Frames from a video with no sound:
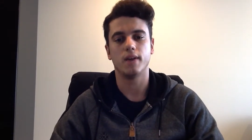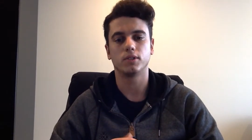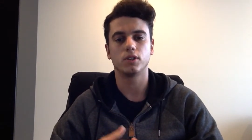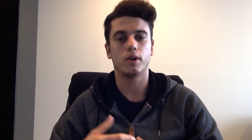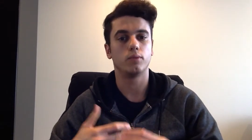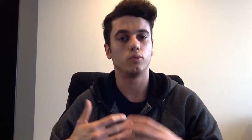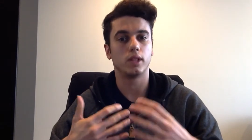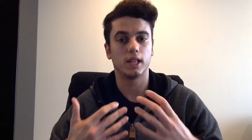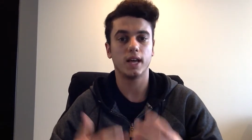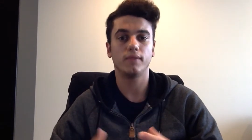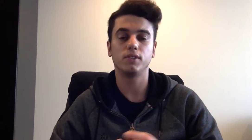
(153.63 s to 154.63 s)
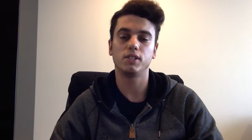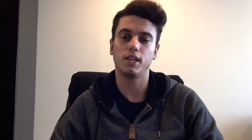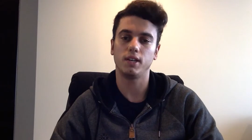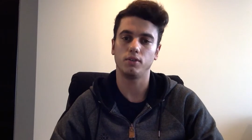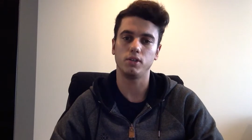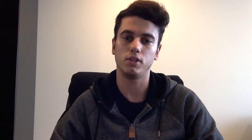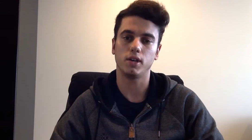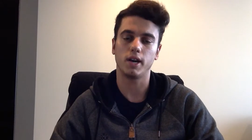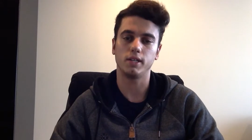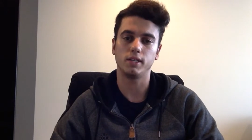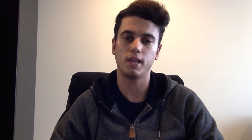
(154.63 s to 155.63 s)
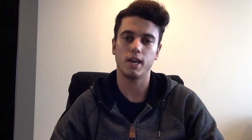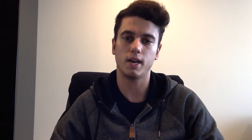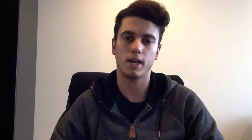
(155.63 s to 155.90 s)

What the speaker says: So I would love to see all you guys there.